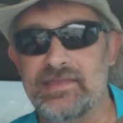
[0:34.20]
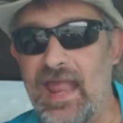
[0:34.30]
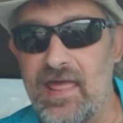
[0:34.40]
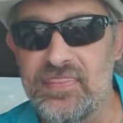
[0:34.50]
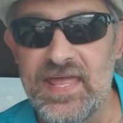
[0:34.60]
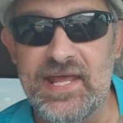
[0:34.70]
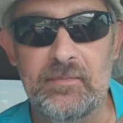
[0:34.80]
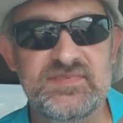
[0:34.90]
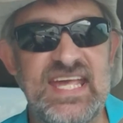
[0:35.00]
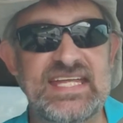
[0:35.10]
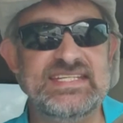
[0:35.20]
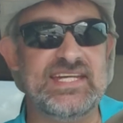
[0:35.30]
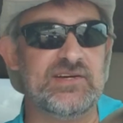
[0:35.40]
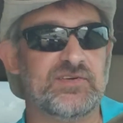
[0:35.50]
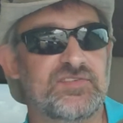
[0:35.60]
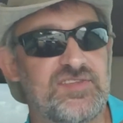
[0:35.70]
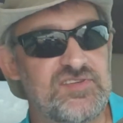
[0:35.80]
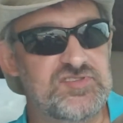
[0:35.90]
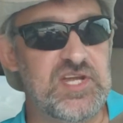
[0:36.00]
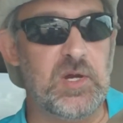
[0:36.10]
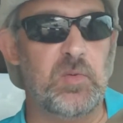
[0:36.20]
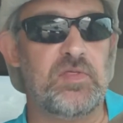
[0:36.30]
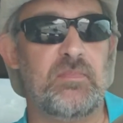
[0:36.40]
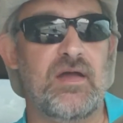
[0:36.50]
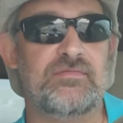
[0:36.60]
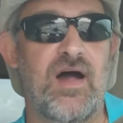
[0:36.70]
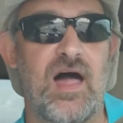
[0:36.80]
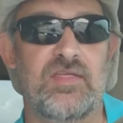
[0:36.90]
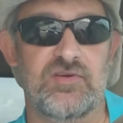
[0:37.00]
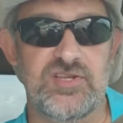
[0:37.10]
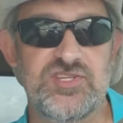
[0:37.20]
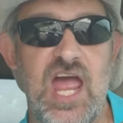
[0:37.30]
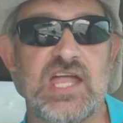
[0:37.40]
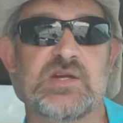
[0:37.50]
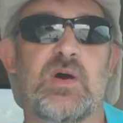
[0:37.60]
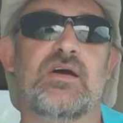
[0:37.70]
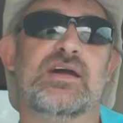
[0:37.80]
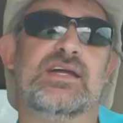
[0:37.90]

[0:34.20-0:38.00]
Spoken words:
I think I'm 10 years this year with my father in January.